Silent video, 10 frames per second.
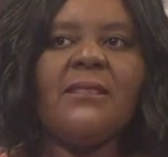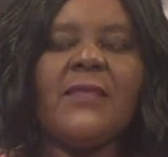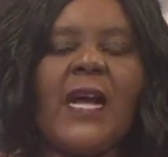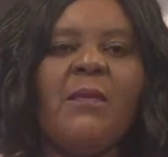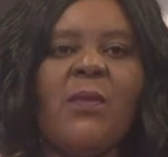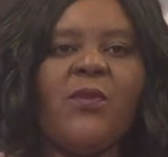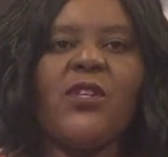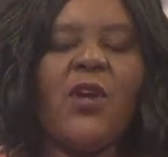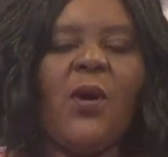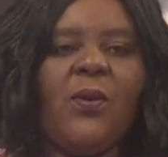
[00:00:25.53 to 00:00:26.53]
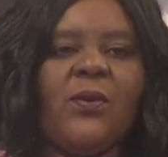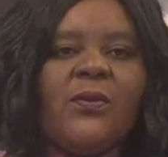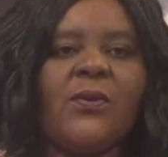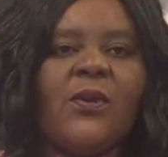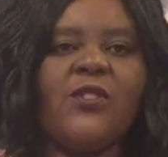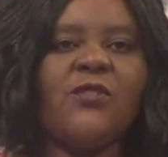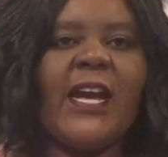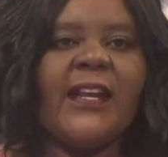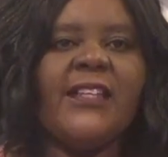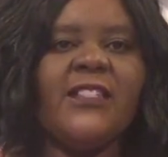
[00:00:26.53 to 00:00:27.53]
come up with a goal because you
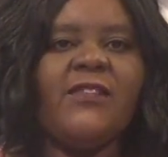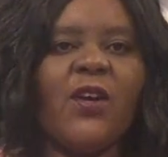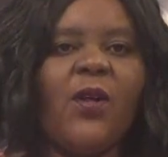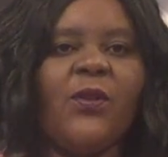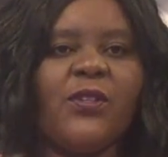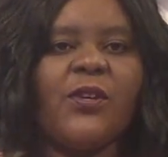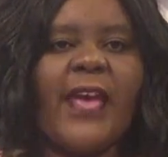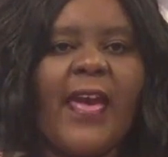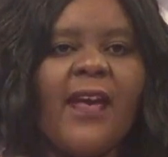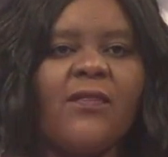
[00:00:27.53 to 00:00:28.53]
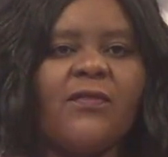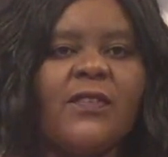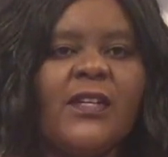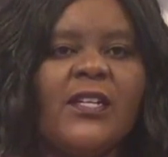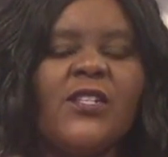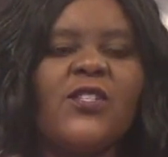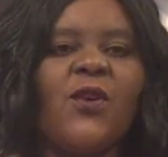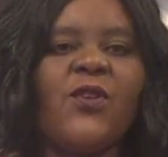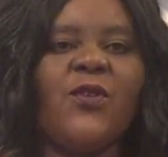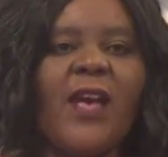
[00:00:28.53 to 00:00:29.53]
can't achieve a goal you don't have.
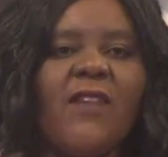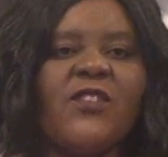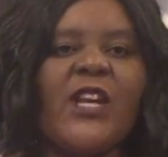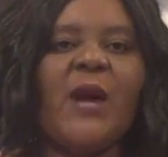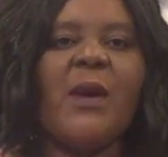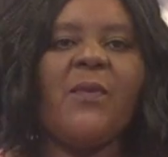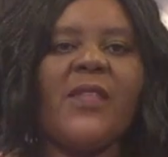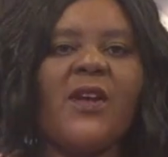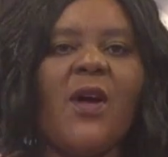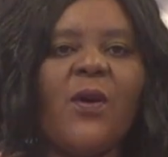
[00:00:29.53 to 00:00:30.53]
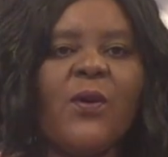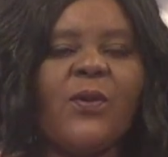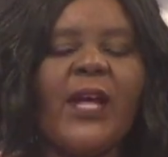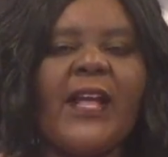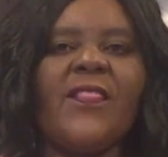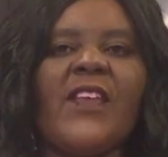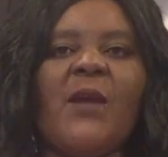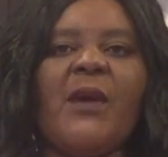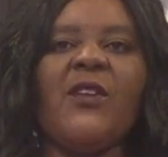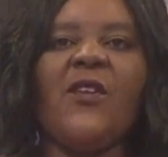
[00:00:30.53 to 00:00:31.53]
So you have to come up with a goal and think
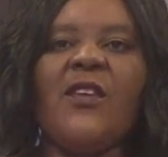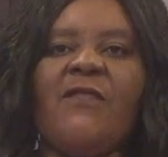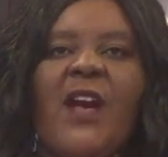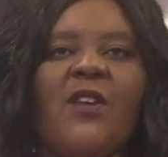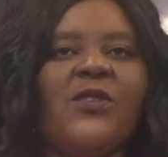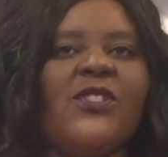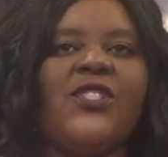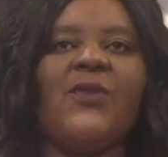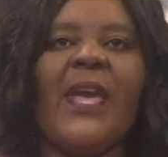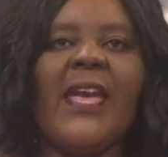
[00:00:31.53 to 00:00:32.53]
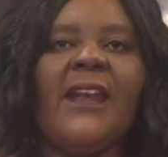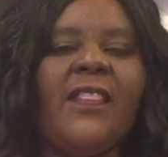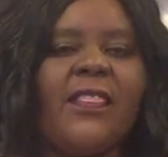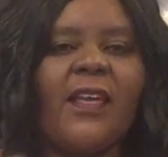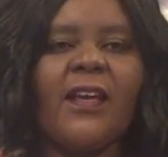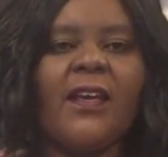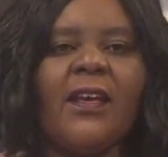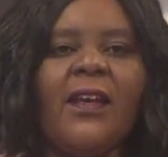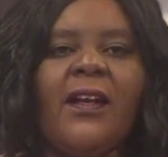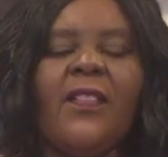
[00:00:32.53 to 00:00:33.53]
about, you know, if I could do anything
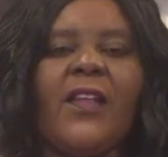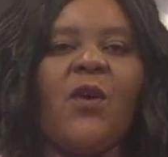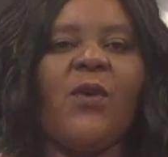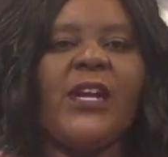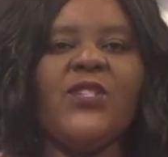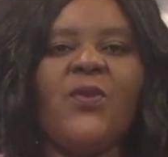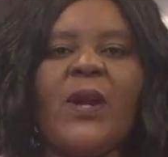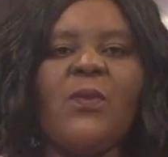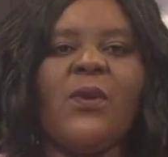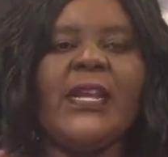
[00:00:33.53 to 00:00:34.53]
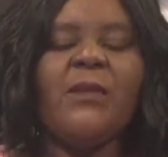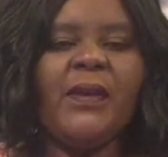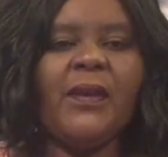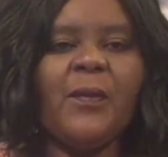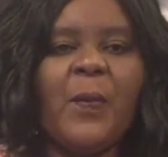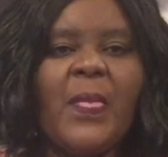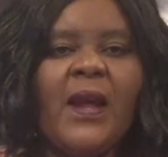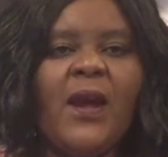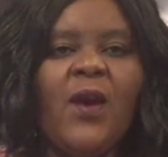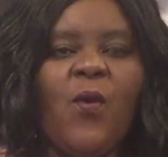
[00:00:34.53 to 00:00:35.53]
that I want to do, what would it be?
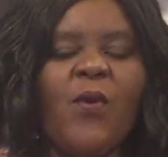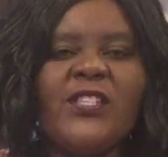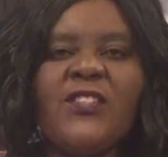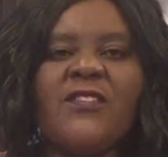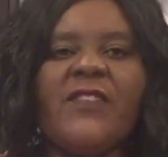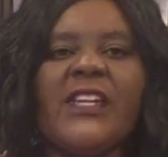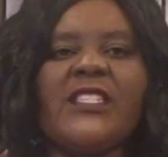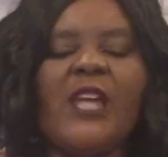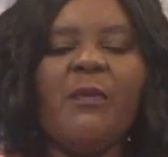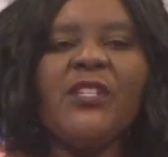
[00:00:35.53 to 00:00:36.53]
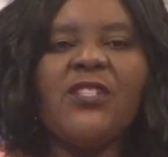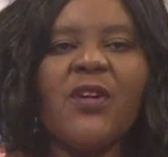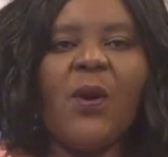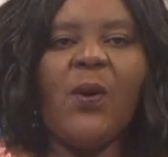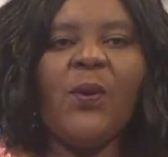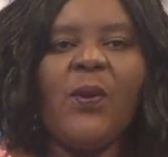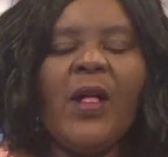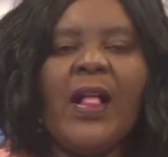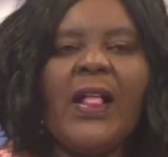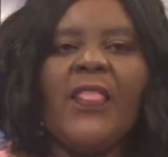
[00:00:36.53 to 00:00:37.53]
Once you've established your goal,
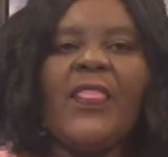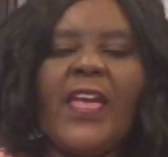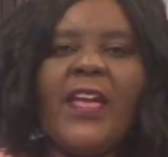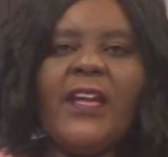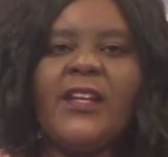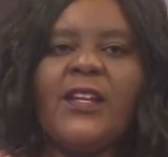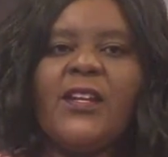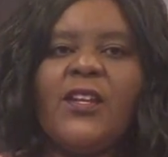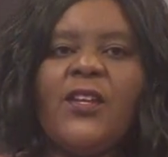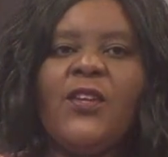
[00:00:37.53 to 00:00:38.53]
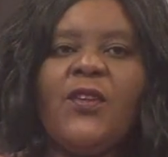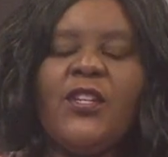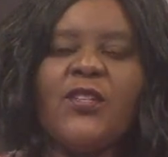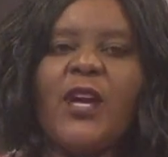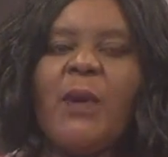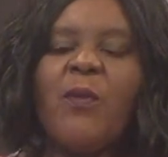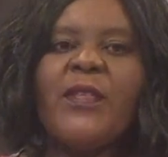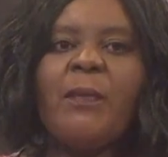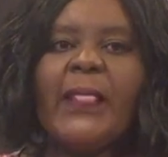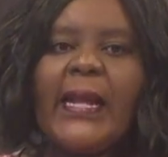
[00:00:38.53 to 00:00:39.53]
then you need to come up with
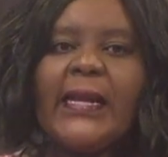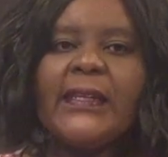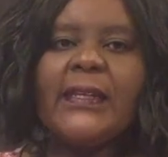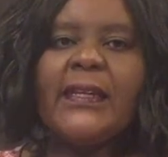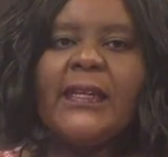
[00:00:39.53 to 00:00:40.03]
a plan